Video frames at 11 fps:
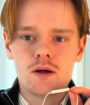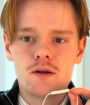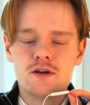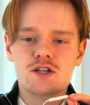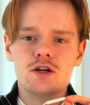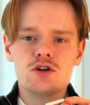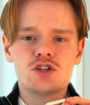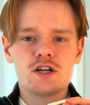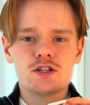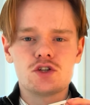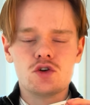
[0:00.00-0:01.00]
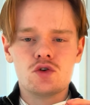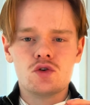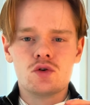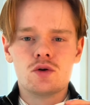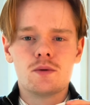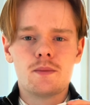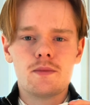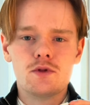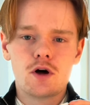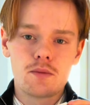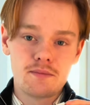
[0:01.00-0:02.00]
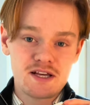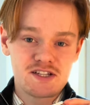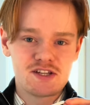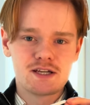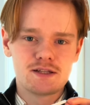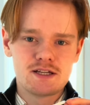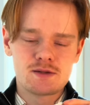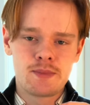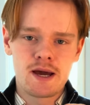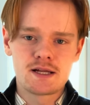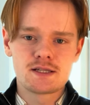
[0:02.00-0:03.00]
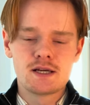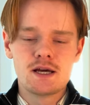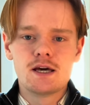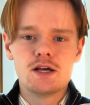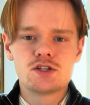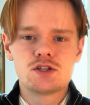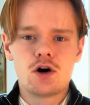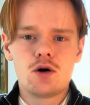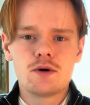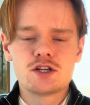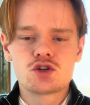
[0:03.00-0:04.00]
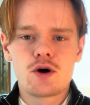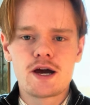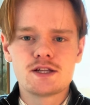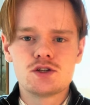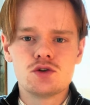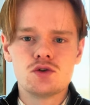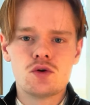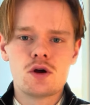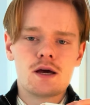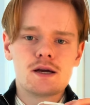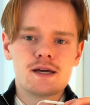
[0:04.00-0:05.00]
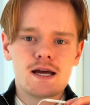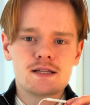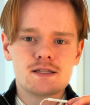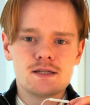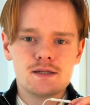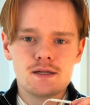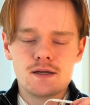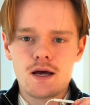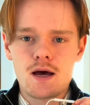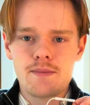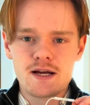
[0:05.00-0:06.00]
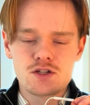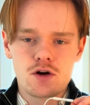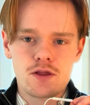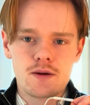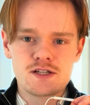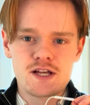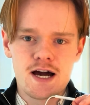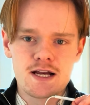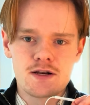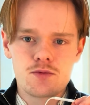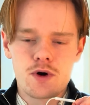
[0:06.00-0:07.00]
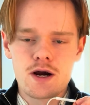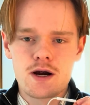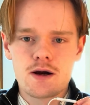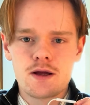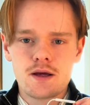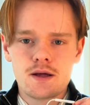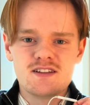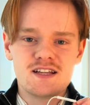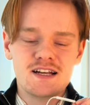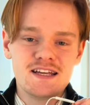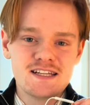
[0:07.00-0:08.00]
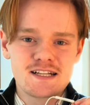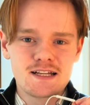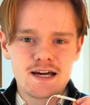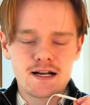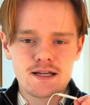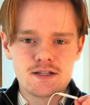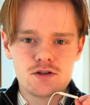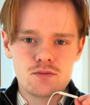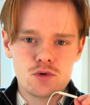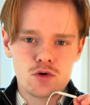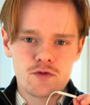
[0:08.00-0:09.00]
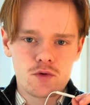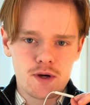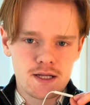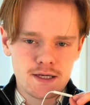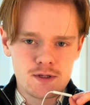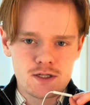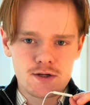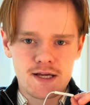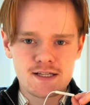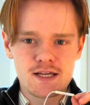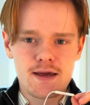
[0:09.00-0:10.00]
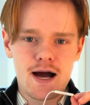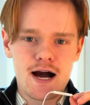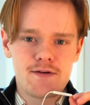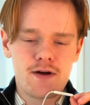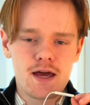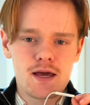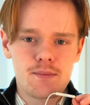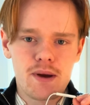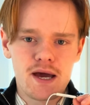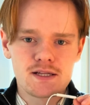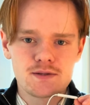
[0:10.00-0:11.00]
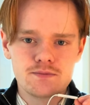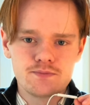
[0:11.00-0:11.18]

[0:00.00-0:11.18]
The solution to not missing these bets is to always try to get and bet on the side where it's the least likely to move quickly. So let's say you have a bet